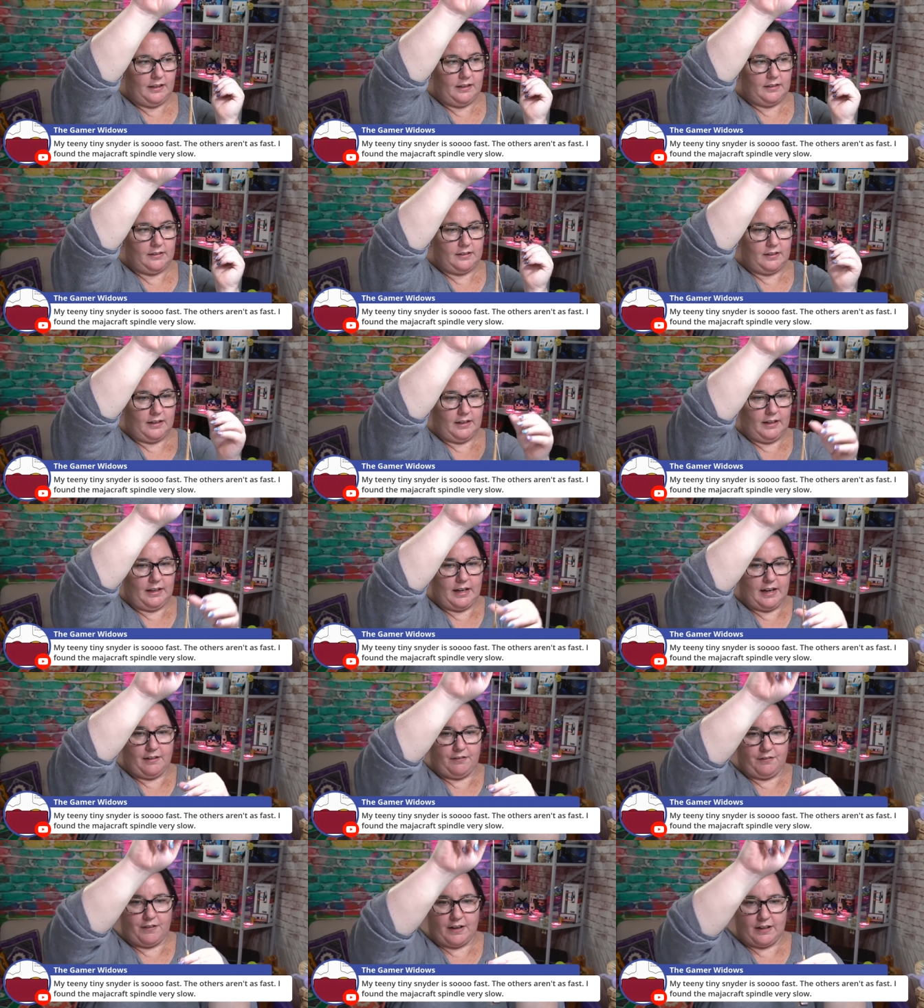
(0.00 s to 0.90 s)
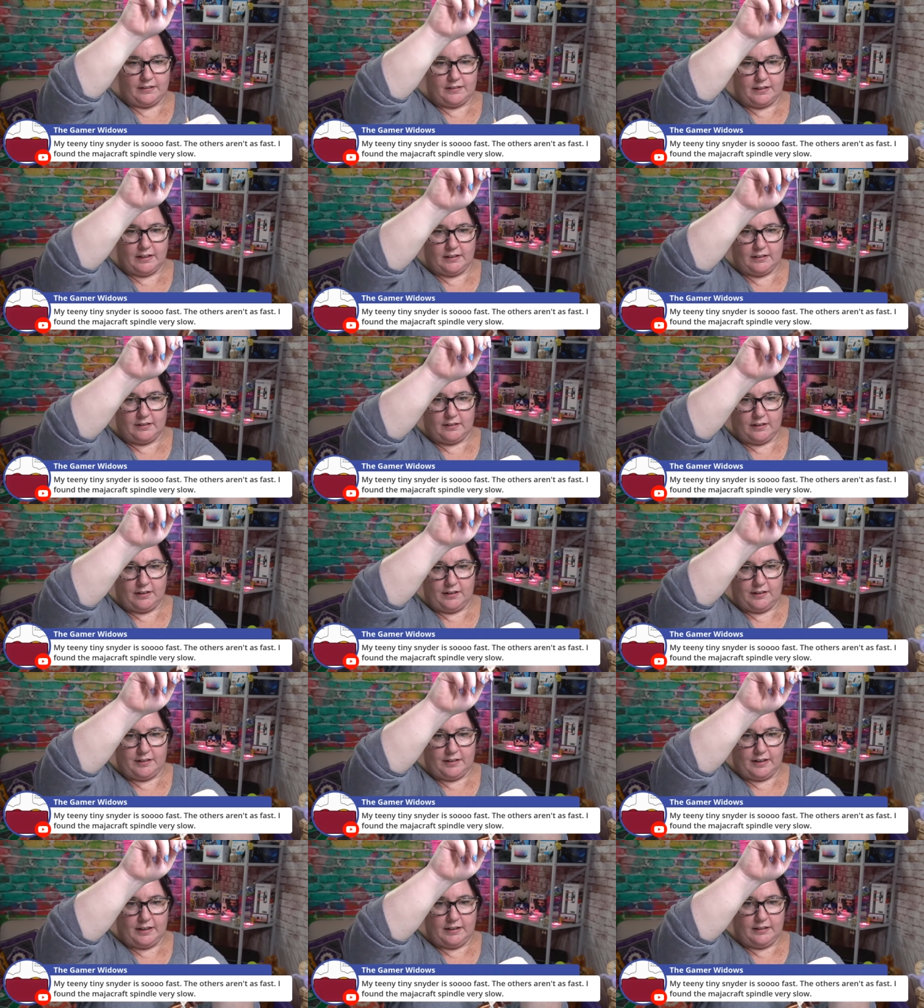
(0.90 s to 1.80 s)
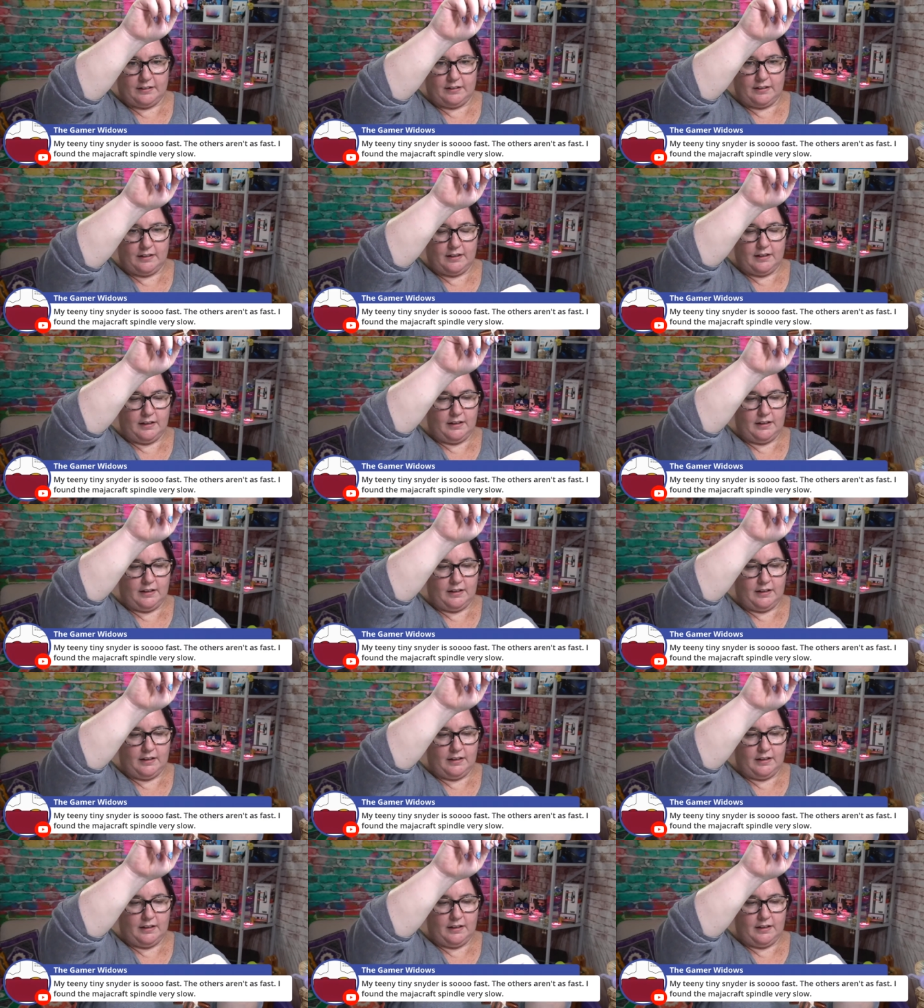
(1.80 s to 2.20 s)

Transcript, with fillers: See how fast that slowed down?